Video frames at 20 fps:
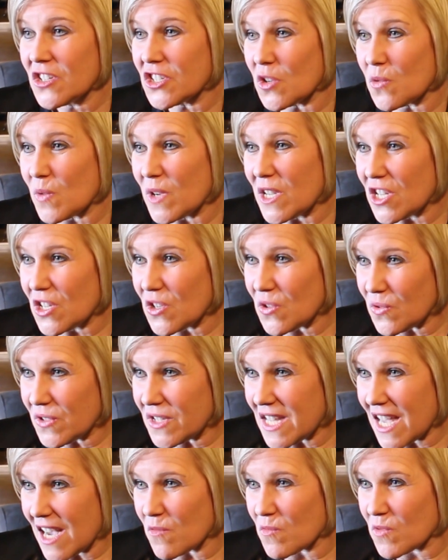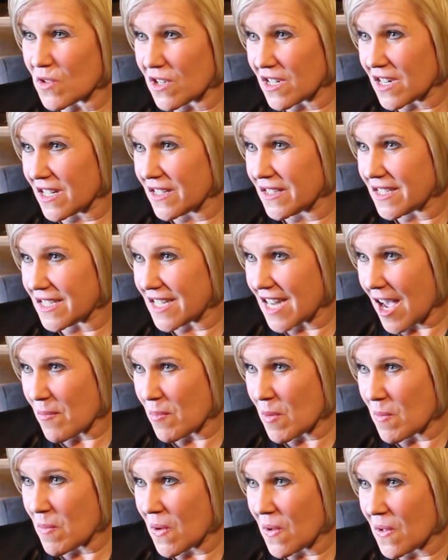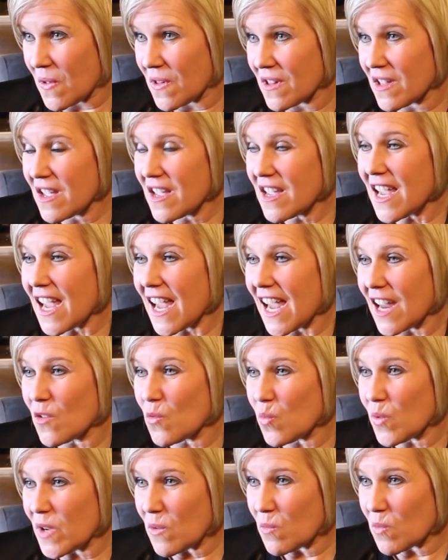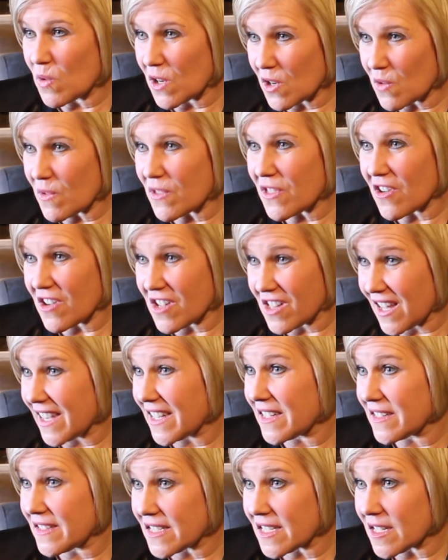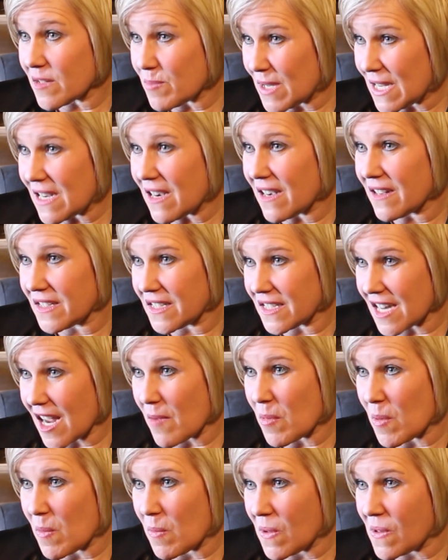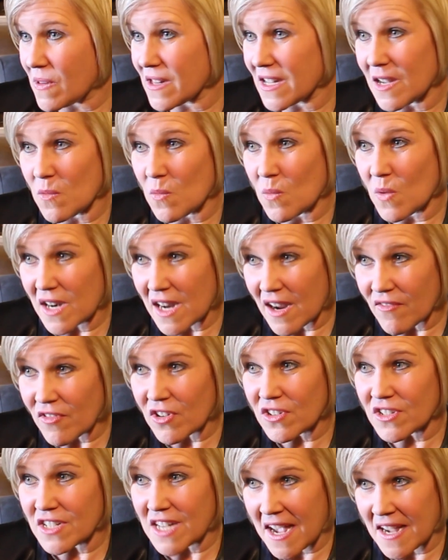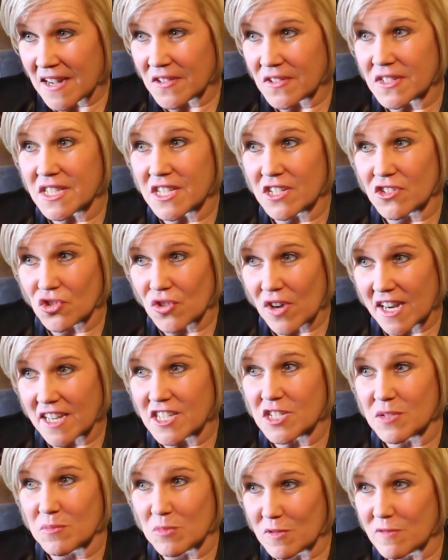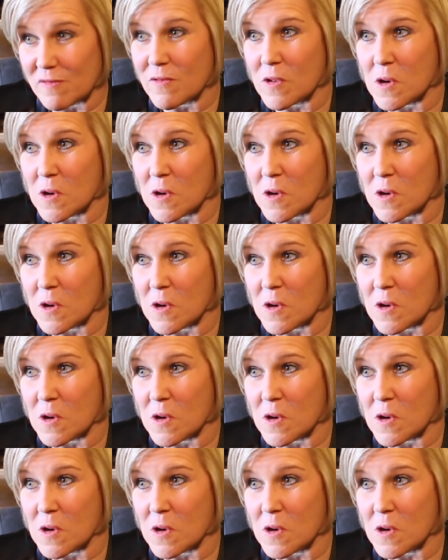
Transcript: So we use that word unstoppable, and we work with our clients to be unstoppable in whatever dials they're trying to move